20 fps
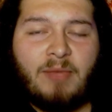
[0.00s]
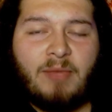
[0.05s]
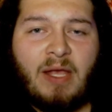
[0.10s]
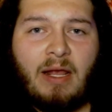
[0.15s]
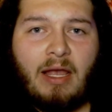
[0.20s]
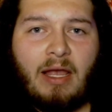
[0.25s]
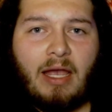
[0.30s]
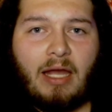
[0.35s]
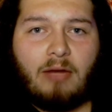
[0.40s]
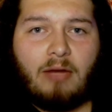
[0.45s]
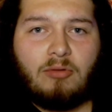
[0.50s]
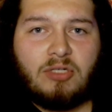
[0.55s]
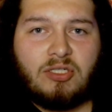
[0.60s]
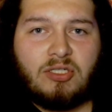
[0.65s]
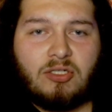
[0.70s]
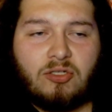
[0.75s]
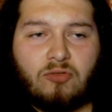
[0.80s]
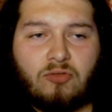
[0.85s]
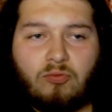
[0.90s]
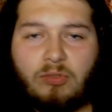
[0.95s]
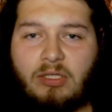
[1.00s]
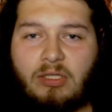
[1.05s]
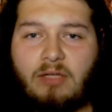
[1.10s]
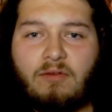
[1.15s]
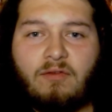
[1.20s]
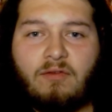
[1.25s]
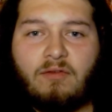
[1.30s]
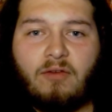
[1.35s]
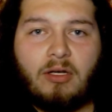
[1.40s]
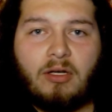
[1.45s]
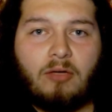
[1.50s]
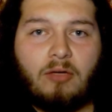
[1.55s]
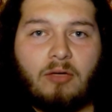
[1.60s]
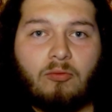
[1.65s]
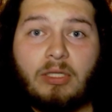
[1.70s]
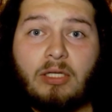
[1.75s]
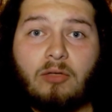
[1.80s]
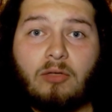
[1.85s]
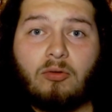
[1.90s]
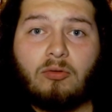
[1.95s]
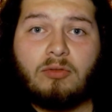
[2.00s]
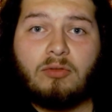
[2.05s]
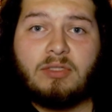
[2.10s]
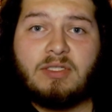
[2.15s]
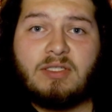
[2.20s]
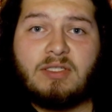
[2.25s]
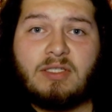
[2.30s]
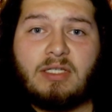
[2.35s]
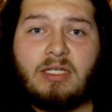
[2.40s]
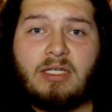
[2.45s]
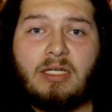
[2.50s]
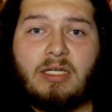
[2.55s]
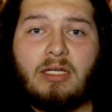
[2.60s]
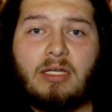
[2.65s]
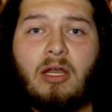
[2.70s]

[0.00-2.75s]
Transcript: And it was just really fun and really cool to see